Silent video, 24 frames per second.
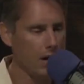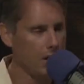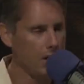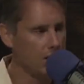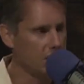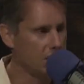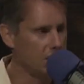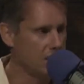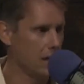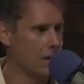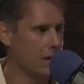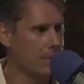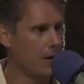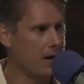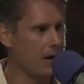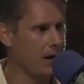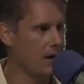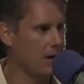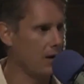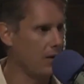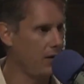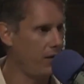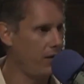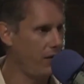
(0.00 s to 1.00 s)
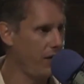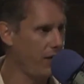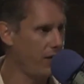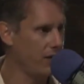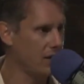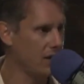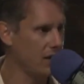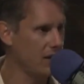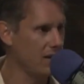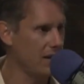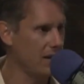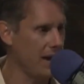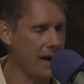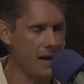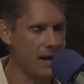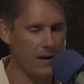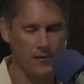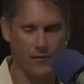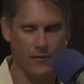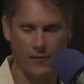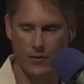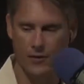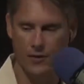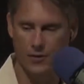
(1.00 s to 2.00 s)
You're celebrating your 15th
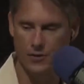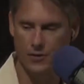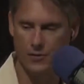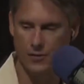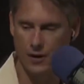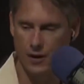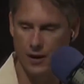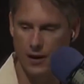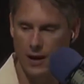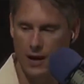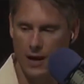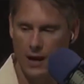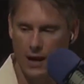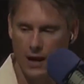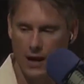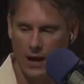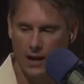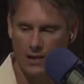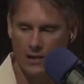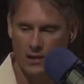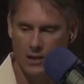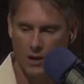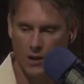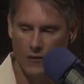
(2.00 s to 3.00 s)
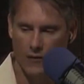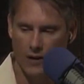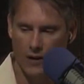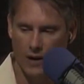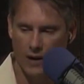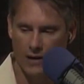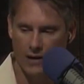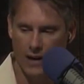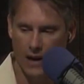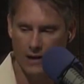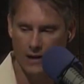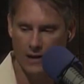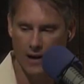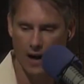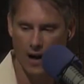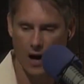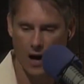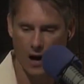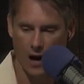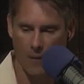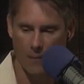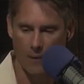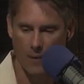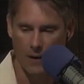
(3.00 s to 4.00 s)
anniversary. Yeah. It's
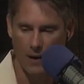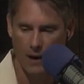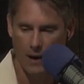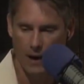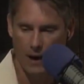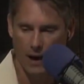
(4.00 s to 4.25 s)
novica.com.